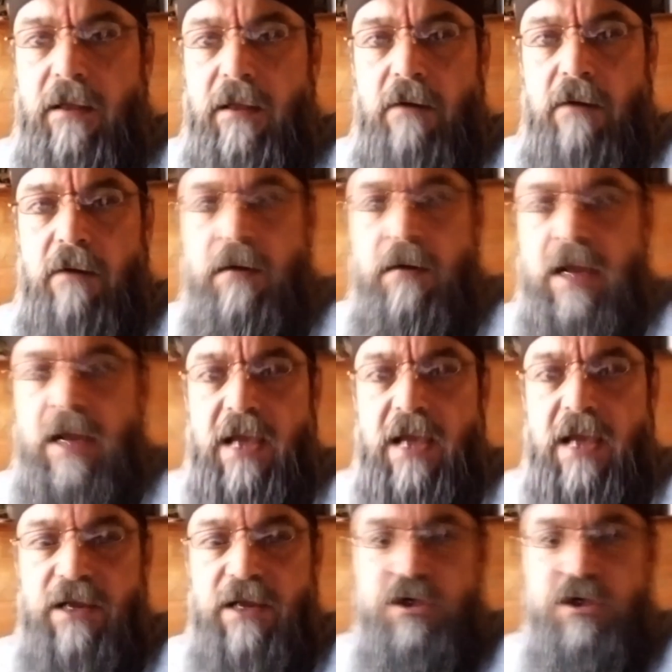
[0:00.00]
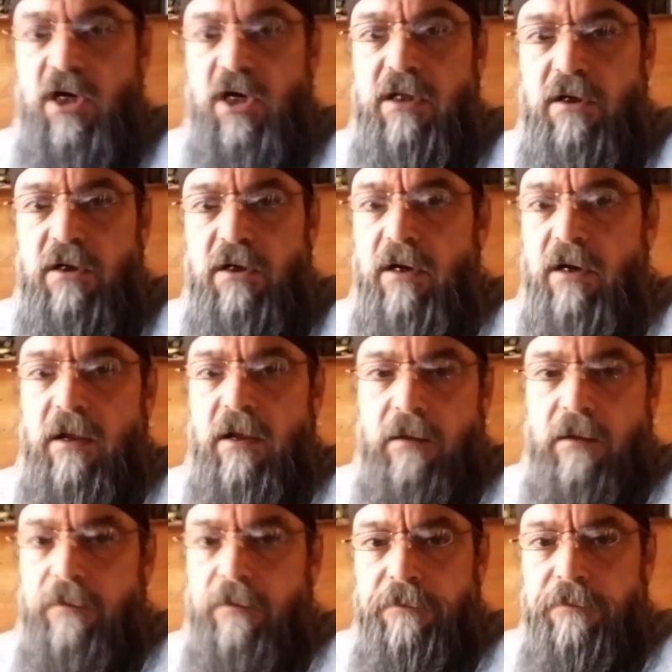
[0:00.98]
already hate each other.
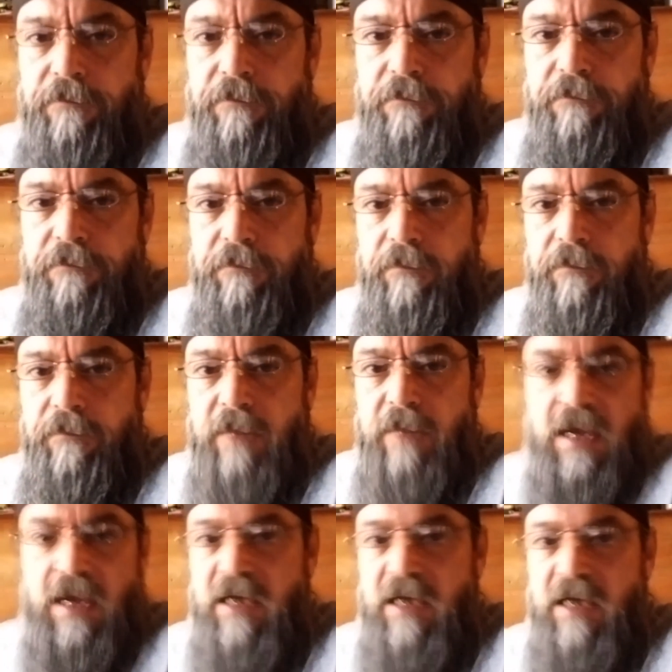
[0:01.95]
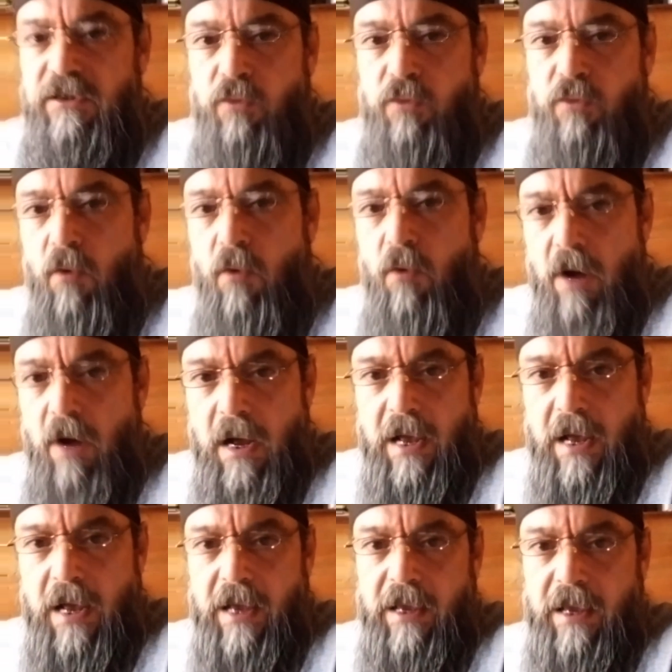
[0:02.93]
And guess
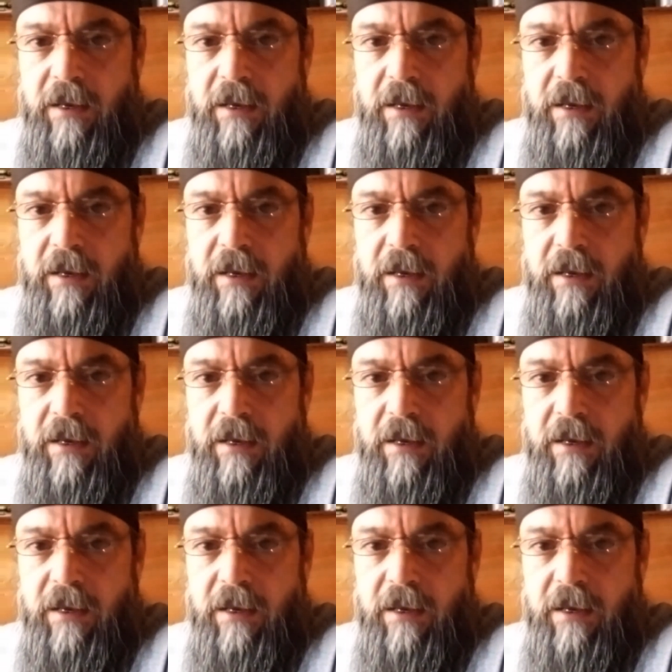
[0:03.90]
why?